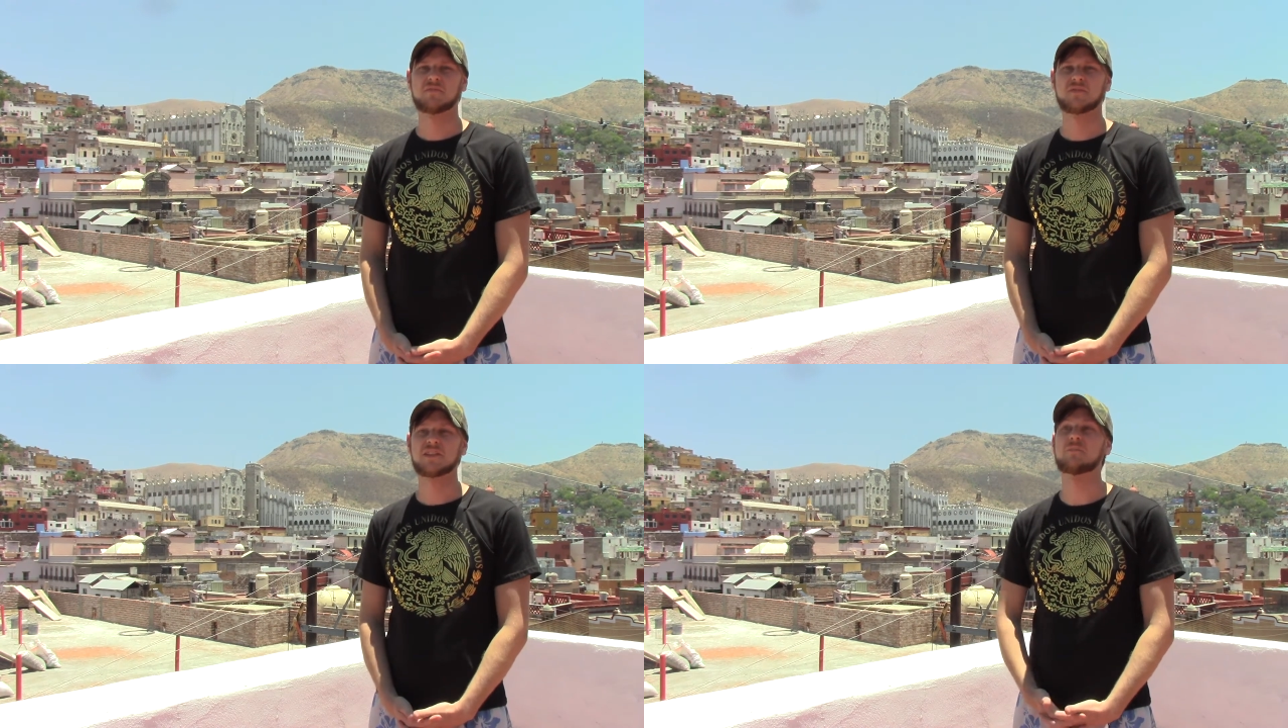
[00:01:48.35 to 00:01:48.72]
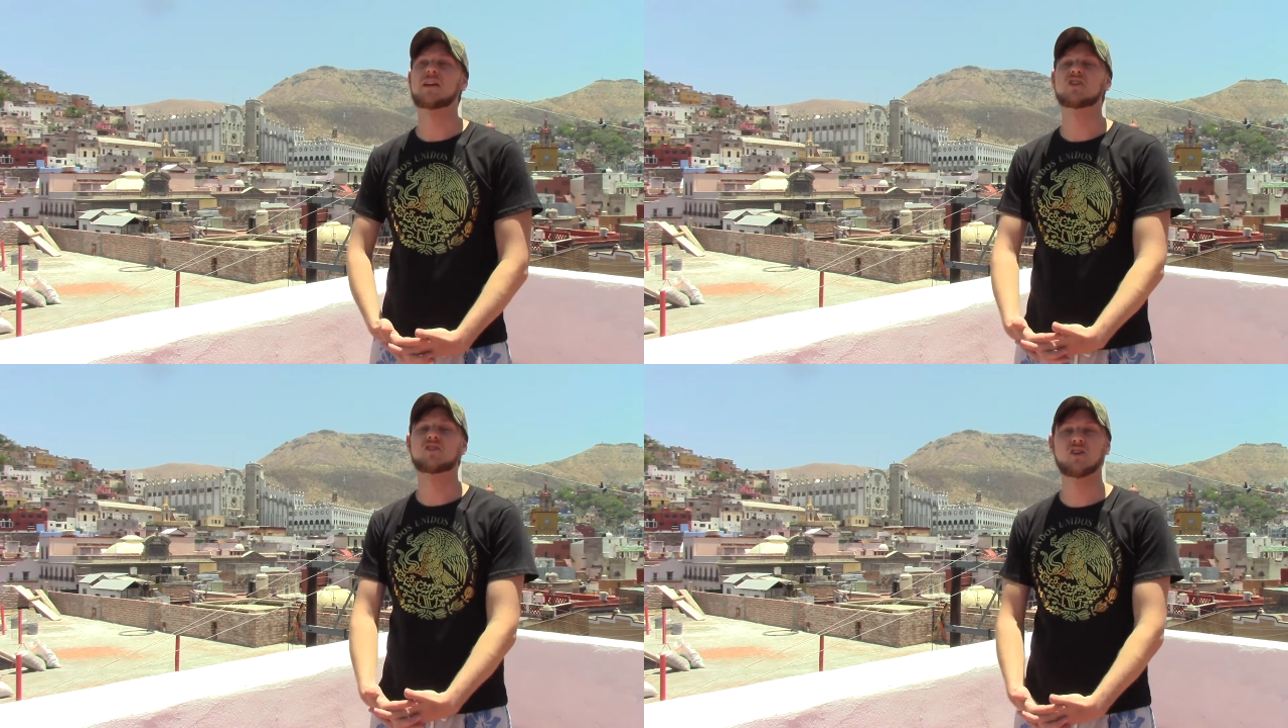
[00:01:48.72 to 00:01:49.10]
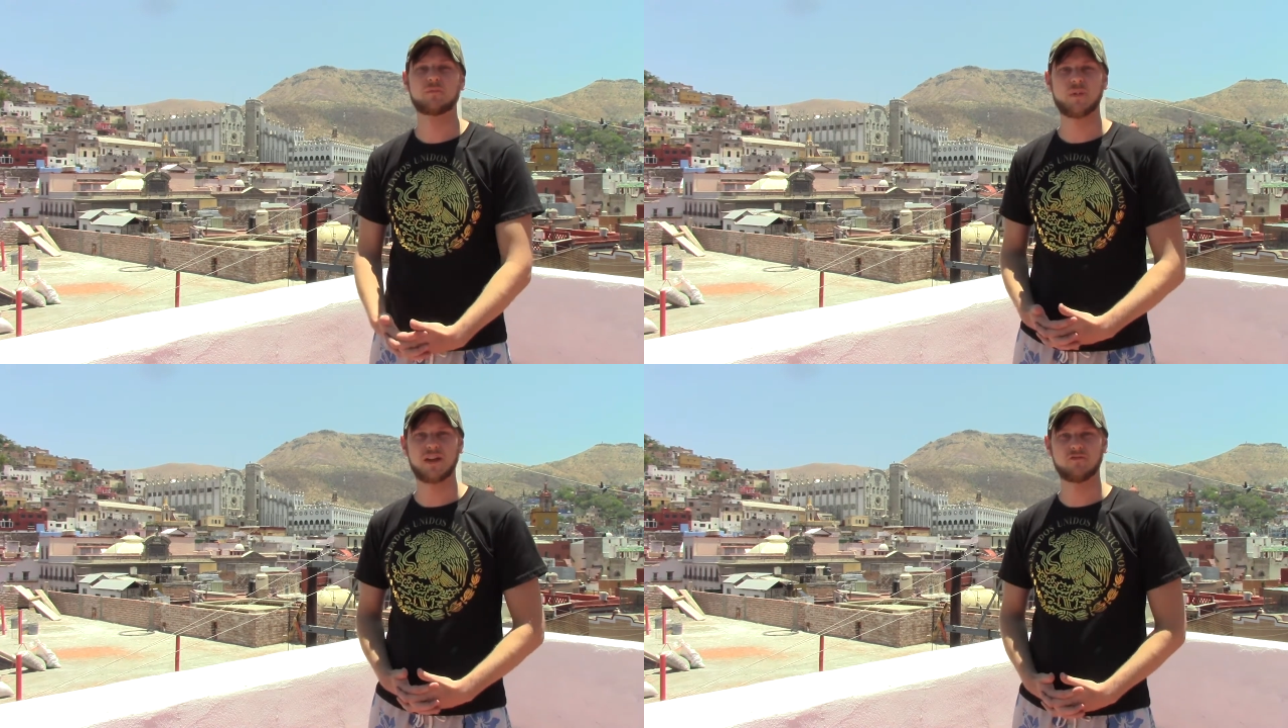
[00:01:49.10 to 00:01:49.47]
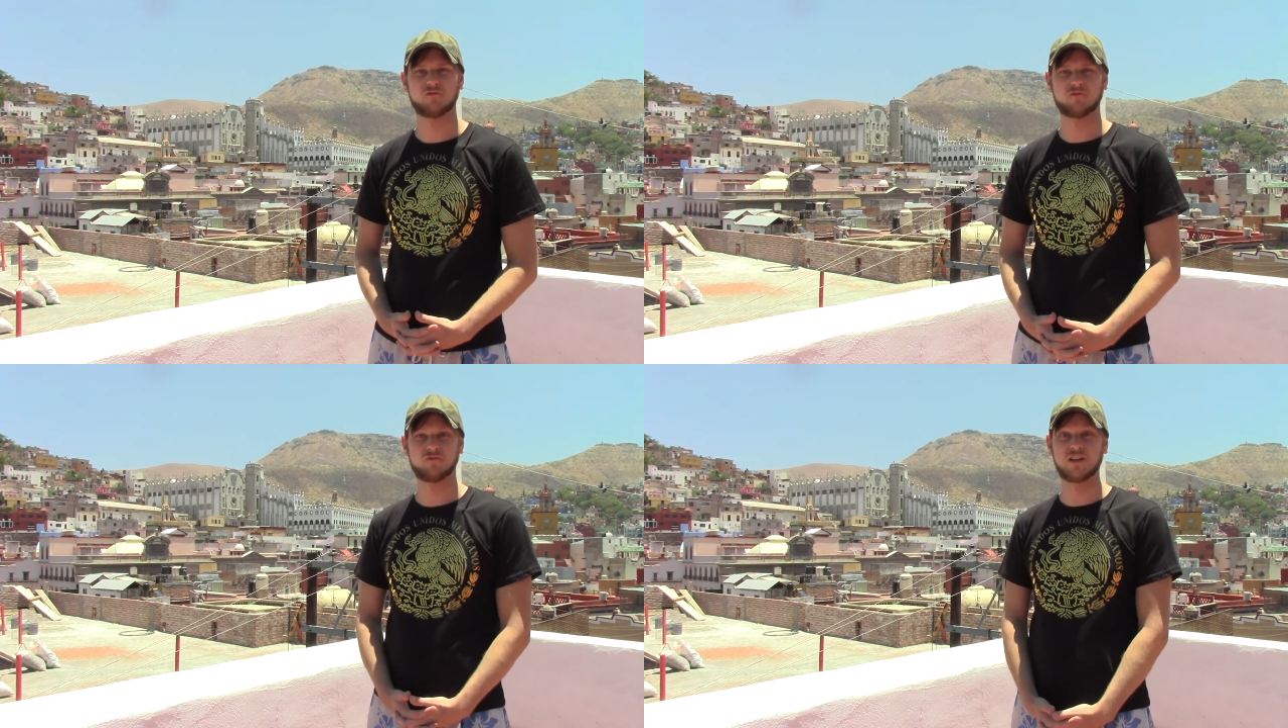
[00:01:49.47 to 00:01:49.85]
something shouldn't be
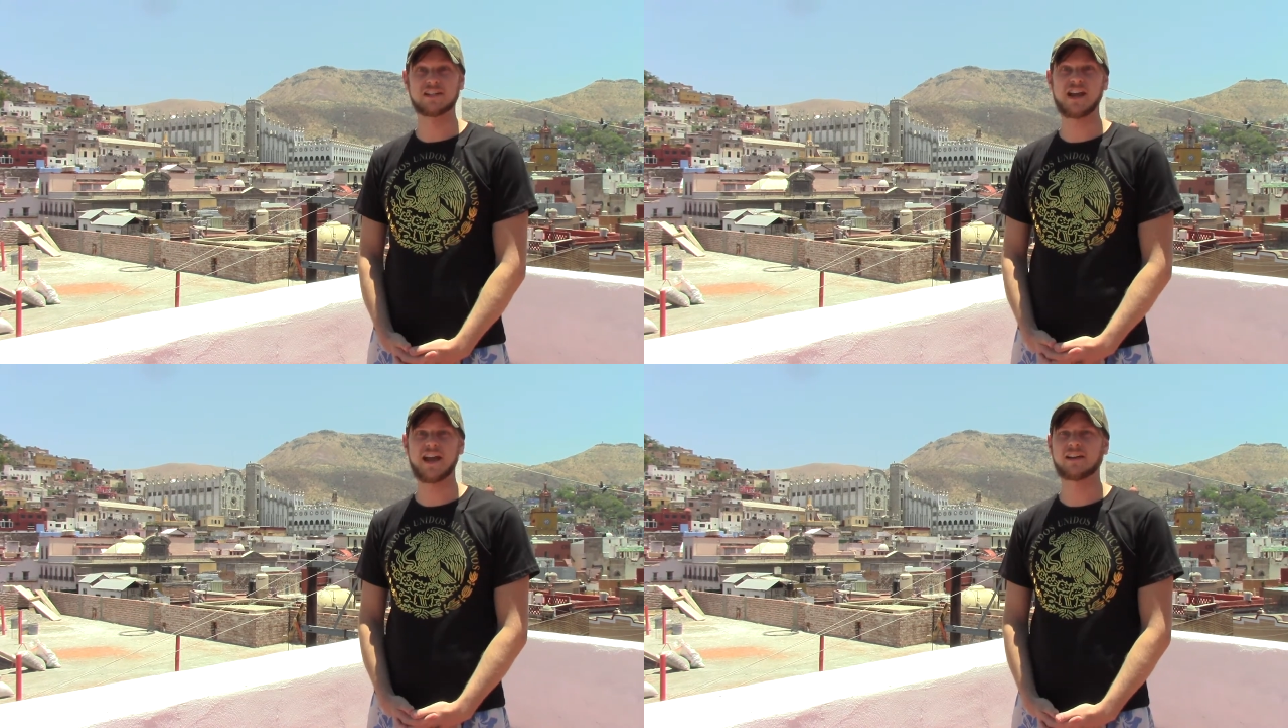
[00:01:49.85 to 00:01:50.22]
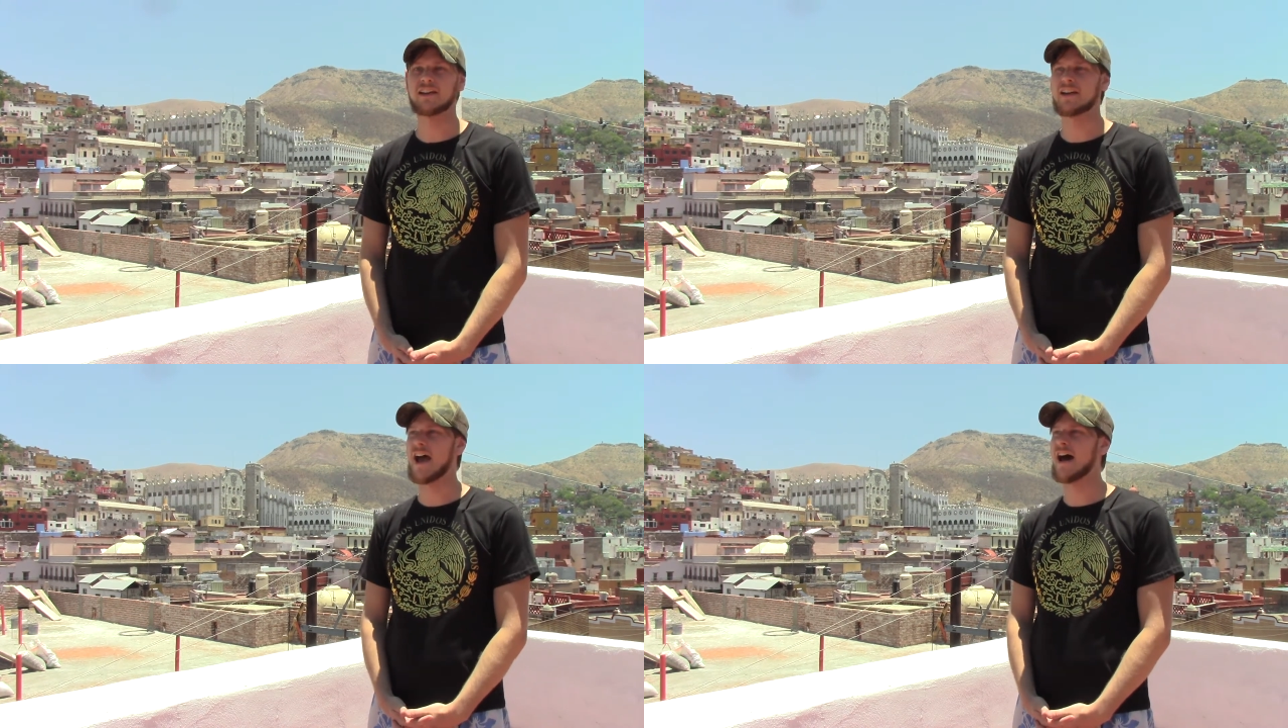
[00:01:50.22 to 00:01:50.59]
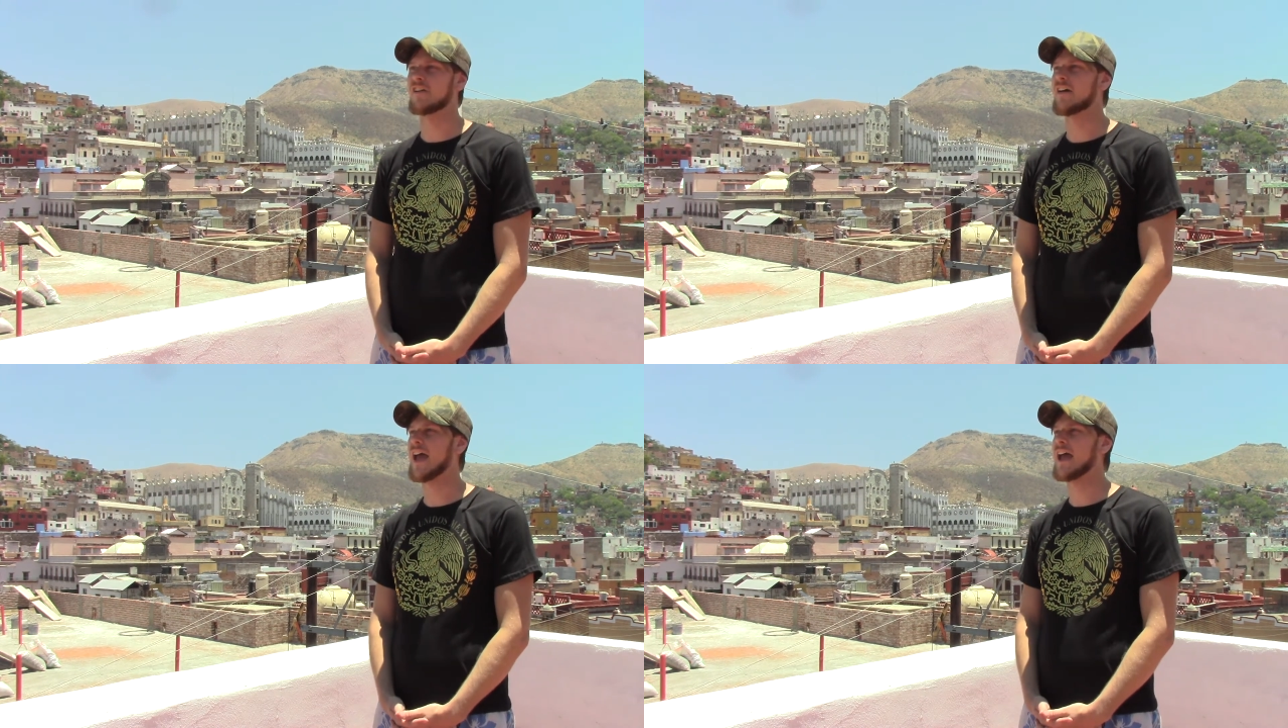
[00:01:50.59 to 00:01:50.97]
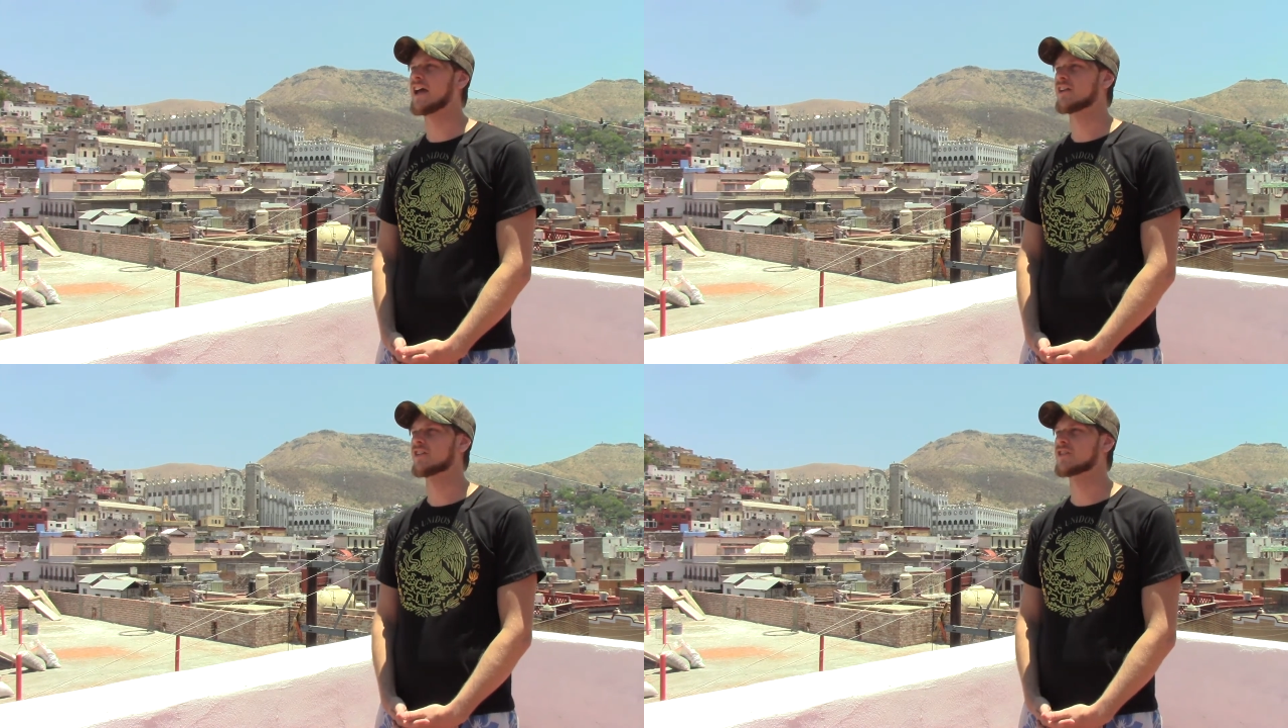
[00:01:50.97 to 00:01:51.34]
rejected out of hand.